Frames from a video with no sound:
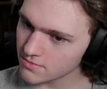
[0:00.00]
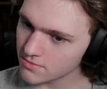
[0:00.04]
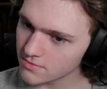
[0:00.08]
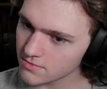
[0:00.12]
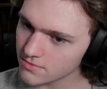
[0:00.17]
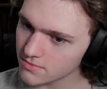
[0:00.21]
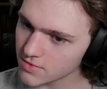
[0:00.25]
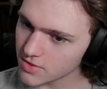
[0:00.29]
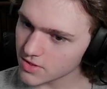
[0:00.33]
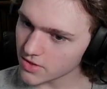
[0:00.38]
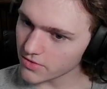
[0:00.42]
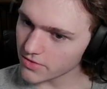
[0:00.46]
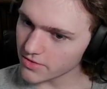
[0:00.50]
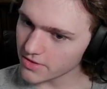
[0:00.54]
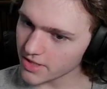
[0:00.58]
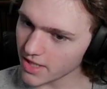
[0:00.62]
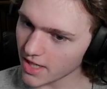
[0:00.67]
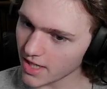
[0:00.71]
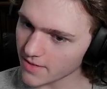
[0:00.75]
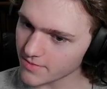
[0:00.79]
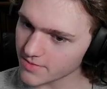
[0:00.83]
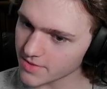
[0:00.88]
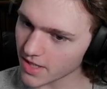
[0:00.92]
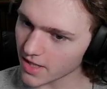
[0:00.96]
Soda
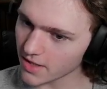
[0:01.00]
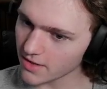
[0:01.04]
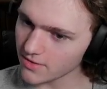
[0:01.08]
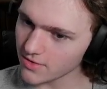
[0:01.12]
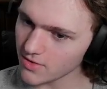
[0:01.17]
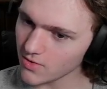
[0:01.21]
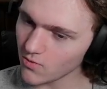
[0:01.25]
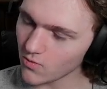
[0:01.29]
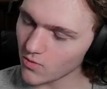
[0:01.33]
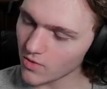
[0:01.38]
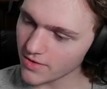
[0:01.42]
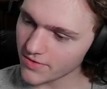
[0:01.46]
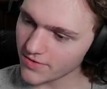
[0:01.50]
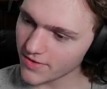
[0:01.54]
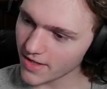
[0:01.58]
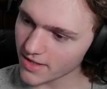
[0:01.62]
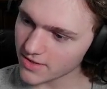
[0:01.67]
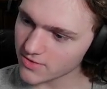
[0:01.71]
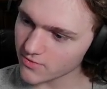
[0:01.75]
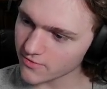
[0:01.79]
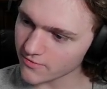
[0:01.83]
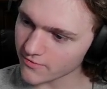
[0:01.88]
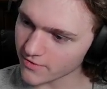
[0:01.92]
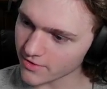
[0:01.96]
Tabs, I don't know what that's
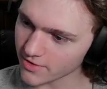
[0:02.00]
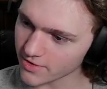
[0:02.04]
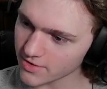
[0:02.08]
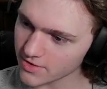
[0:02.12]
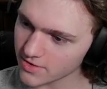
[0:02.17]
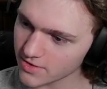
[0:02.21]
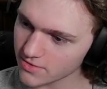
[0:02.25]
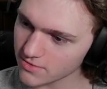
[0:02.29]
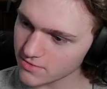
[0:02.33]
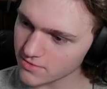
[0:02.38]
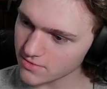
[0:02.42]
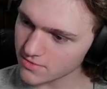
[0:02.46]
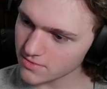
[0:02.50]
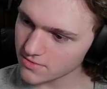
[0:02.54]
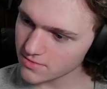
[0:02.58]
referring to.